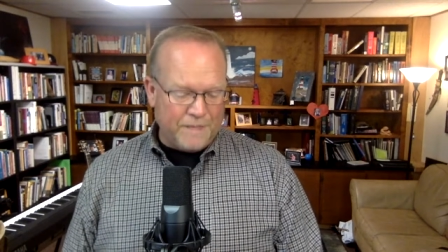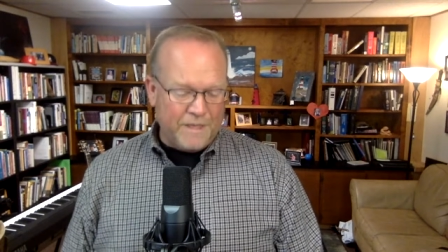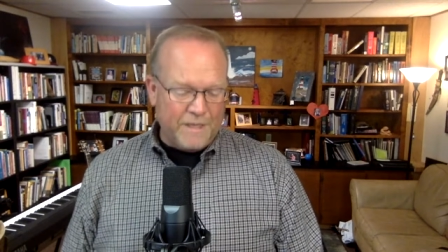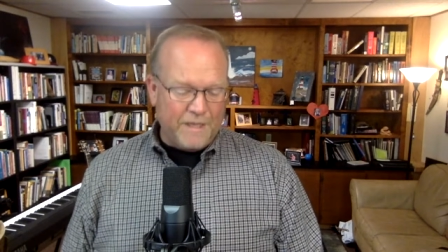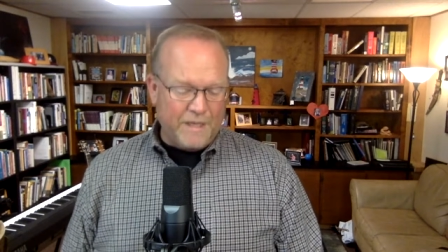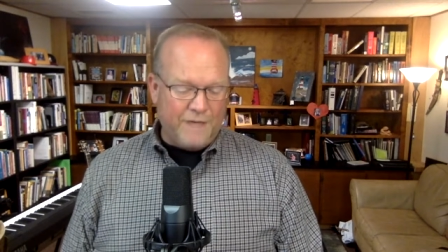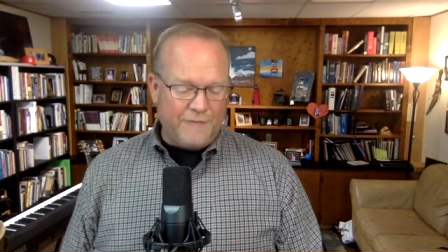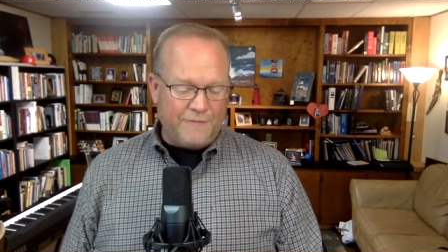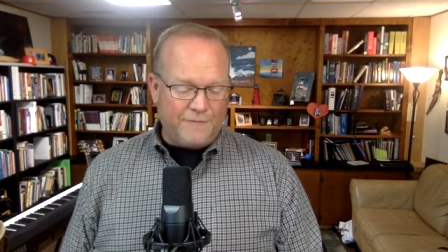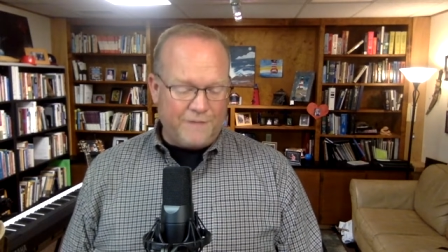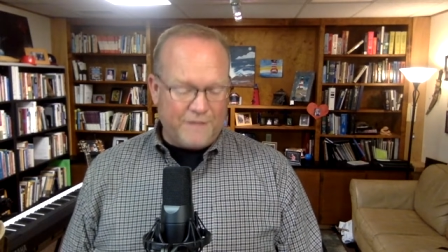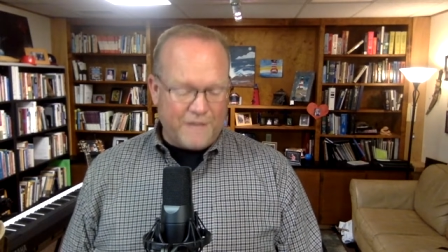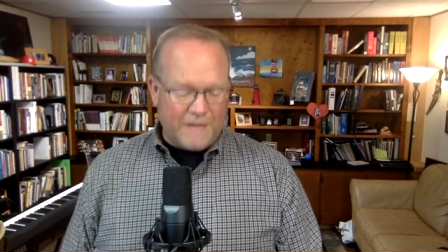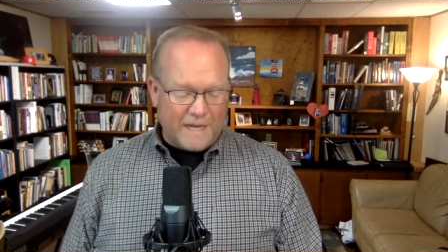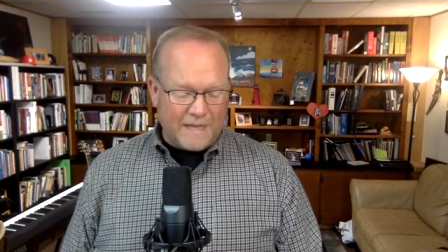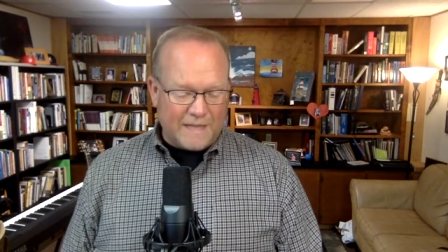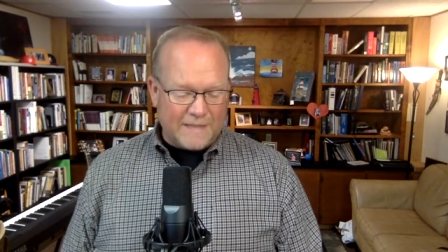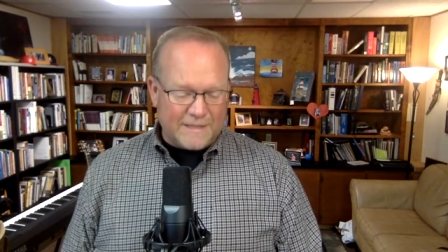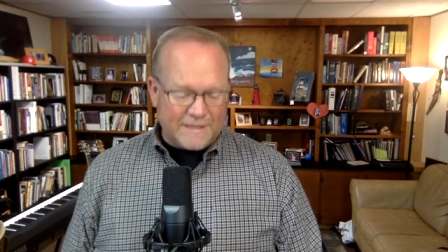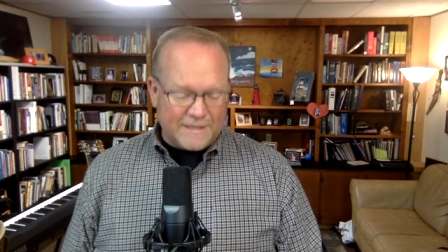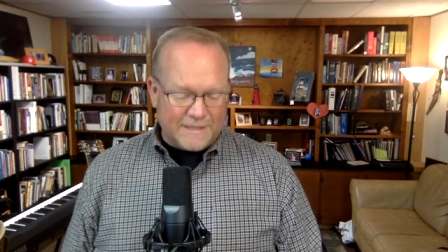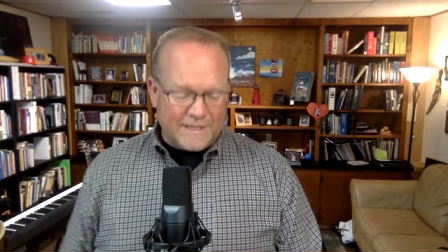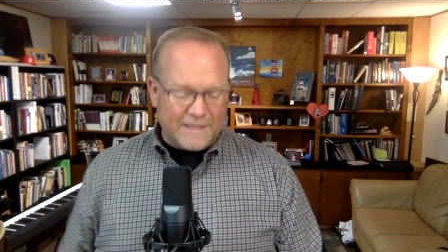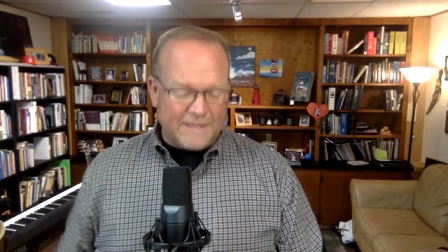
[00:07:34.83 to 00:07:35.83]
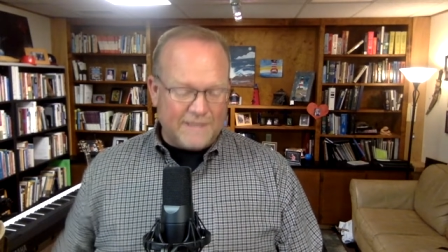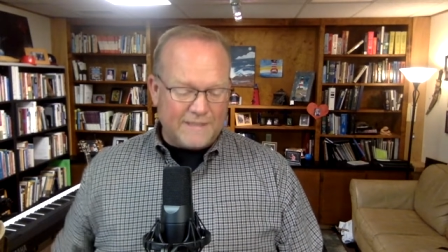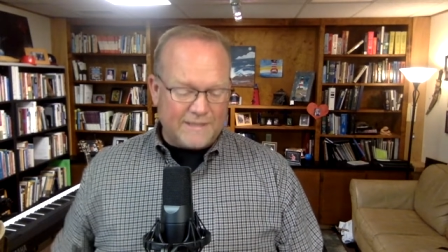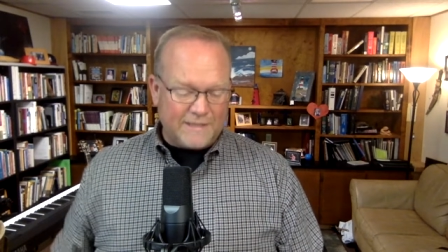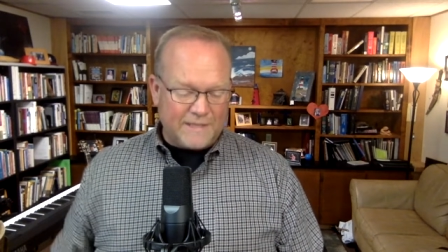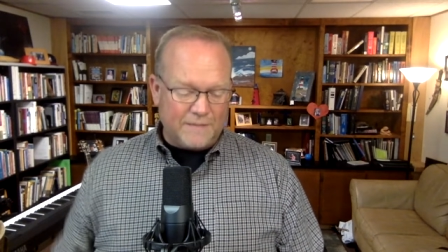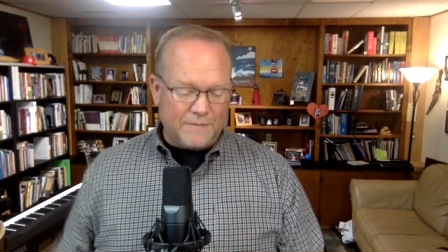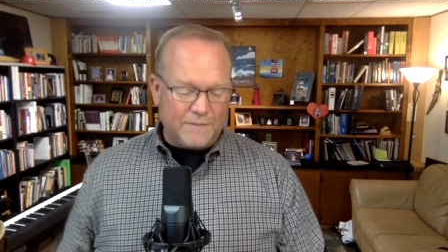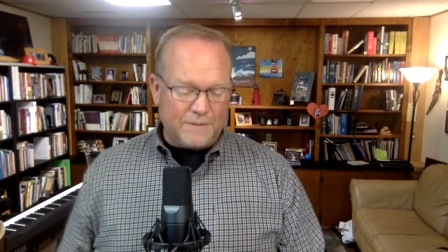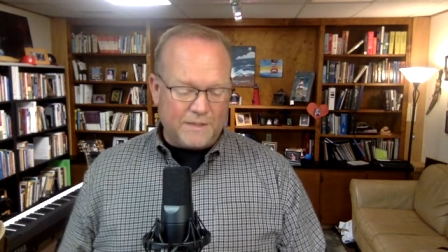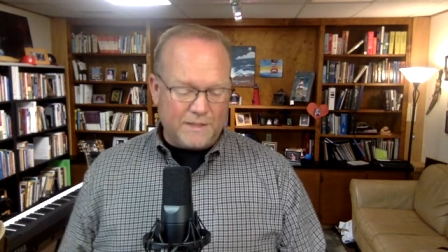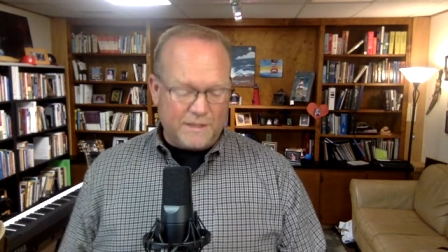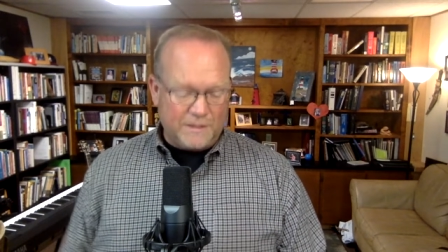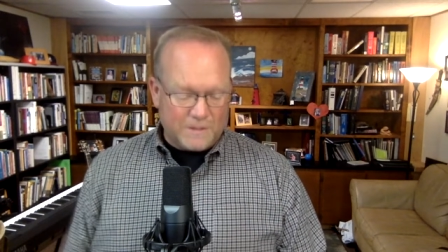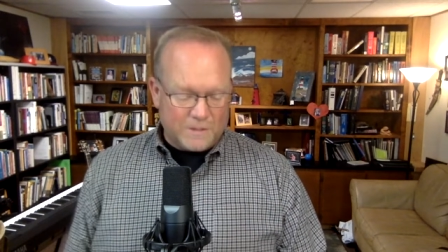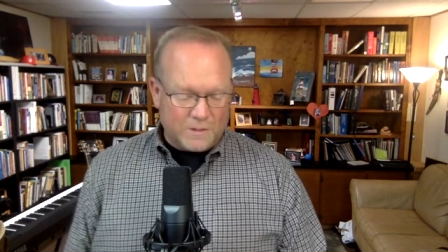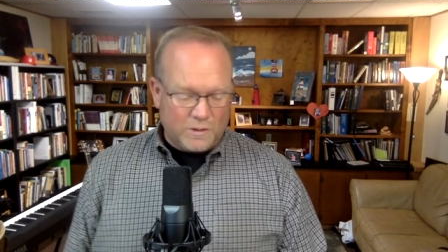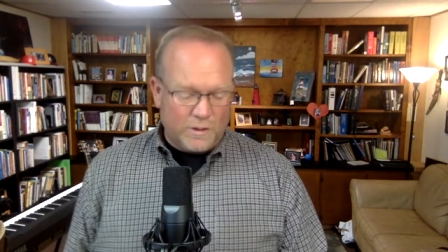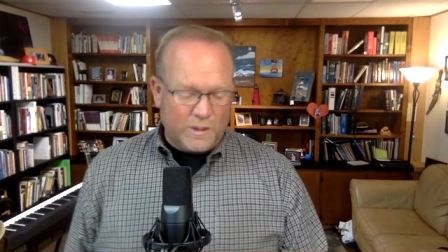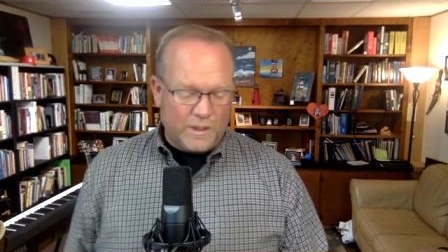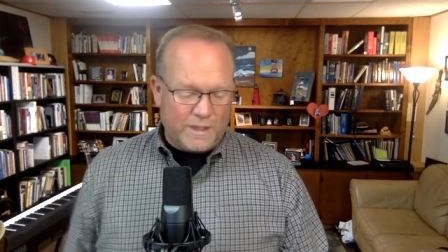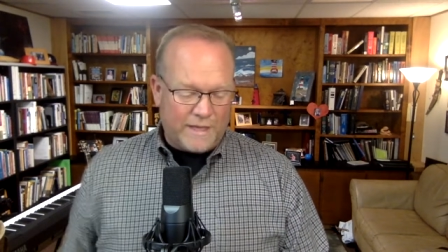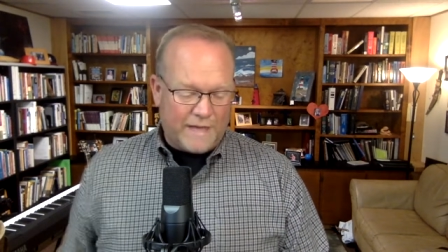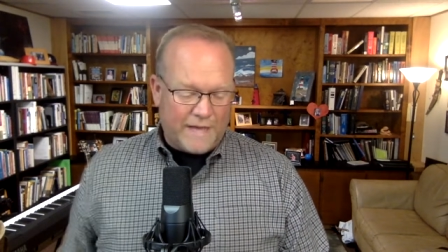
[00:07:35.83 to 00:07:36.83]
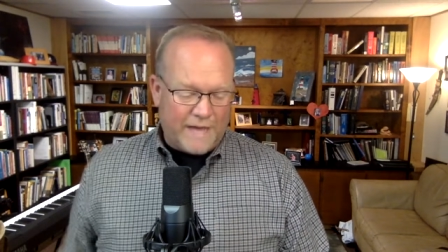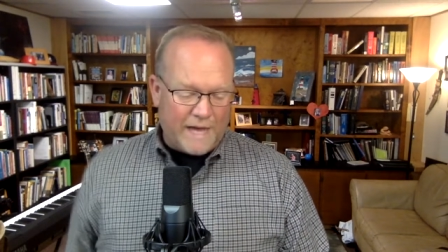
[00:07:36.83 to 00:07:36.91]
if God says something is going to